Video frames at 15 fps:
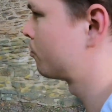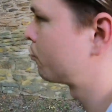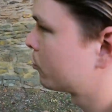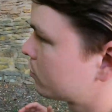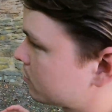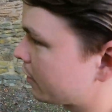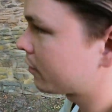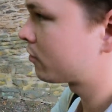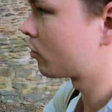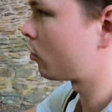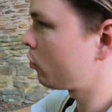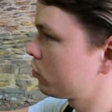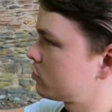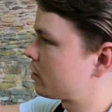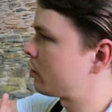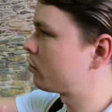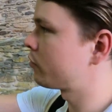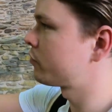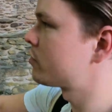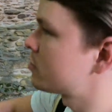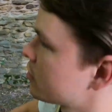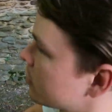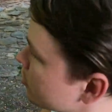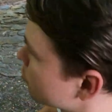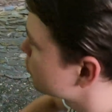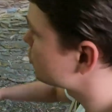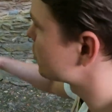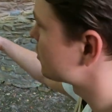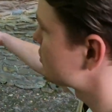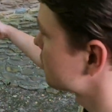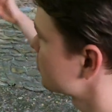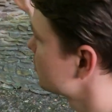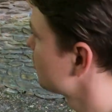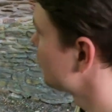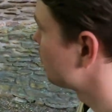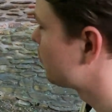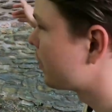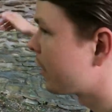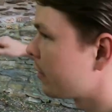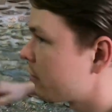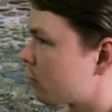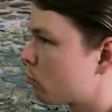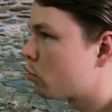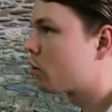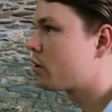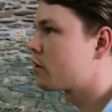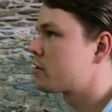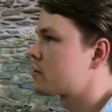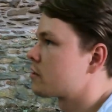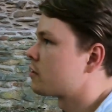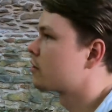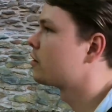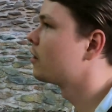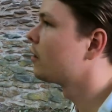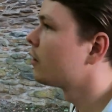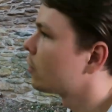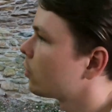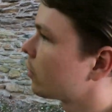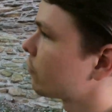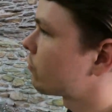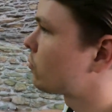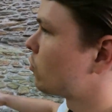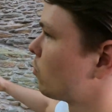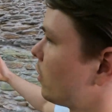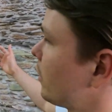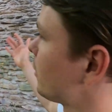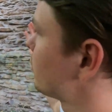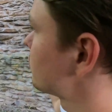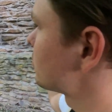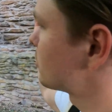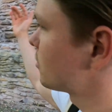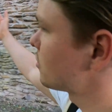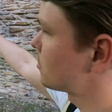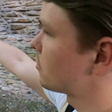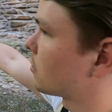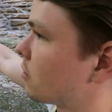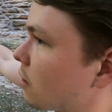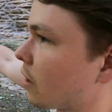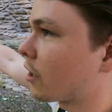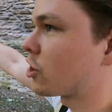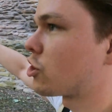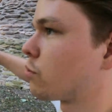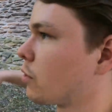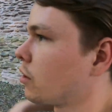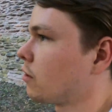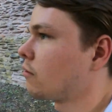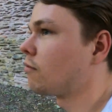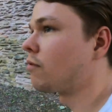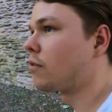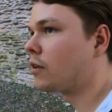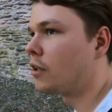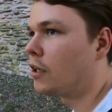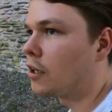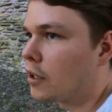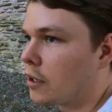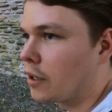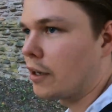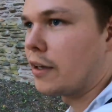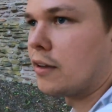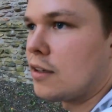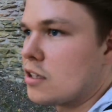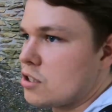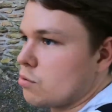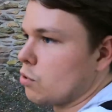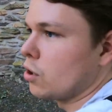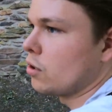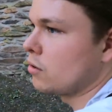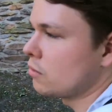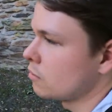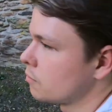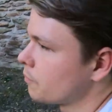to protect the old town of the city, which is behind the walls. We have two layers, this, the large one, and this one.